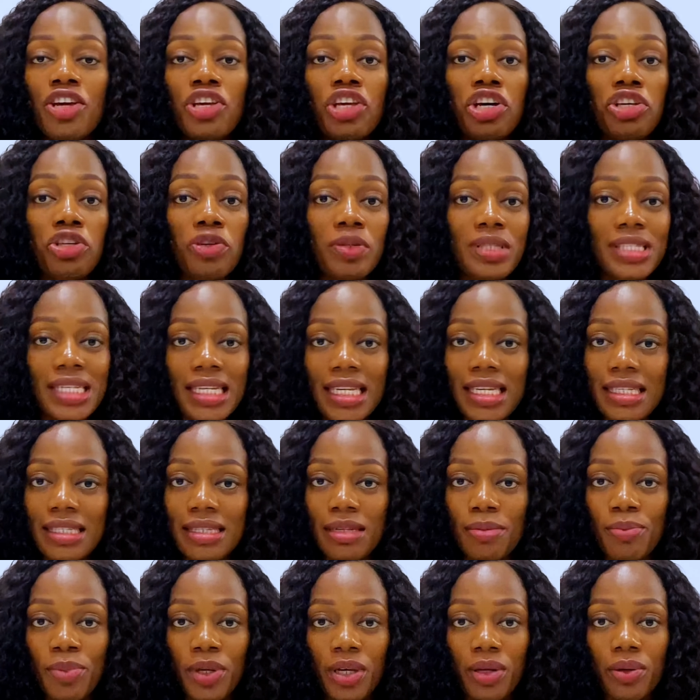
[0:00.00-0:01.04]
your utility
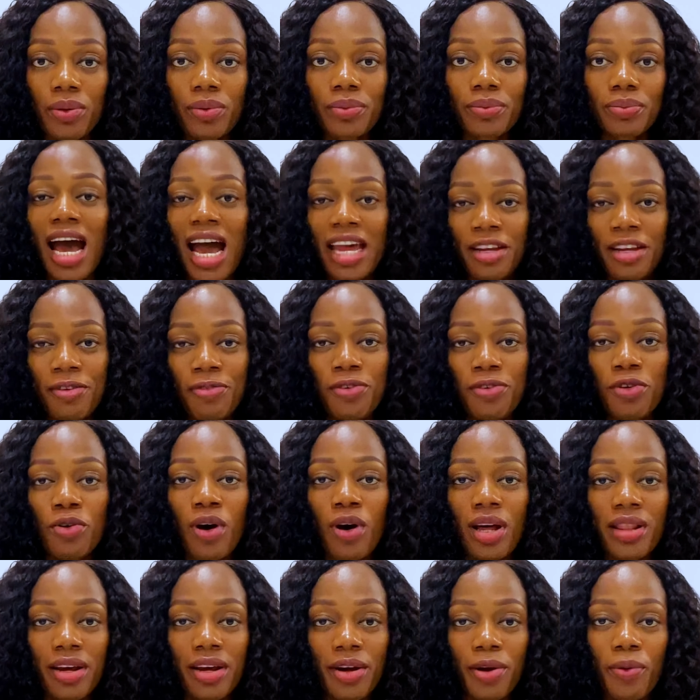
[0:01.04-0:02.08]
bill, and a few
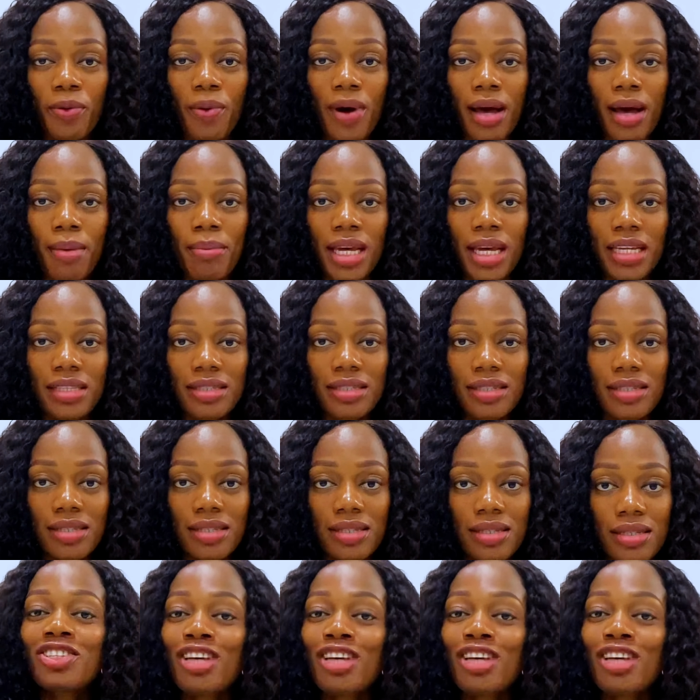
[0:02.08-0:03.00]
other requirements.